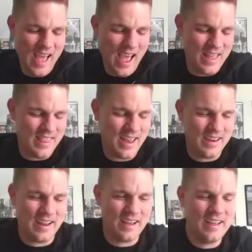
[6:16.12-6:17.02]
And
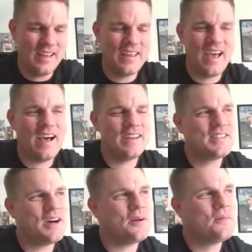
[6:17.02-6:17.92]
then uh, yeah,
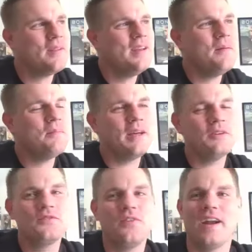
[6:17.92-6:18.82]
so but that
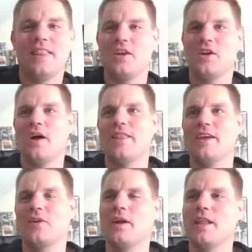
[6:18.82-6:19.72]
was fun. And then you know, I
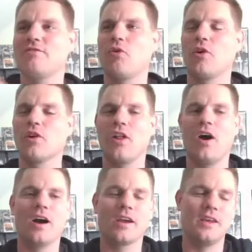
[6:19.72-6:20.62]
think around like four
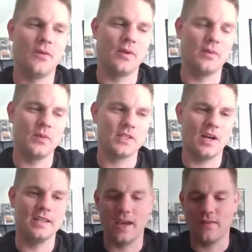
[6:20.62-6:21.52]
o'clock, you know, we, we
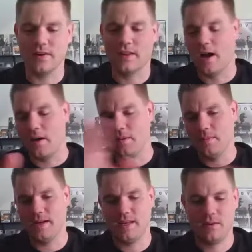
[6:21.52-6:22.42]
saw David come
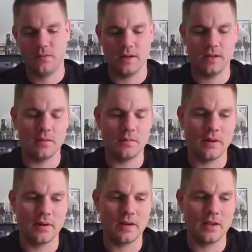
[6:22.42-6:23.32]
and he went into the
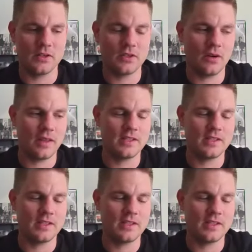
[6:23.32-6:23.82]
building and said, I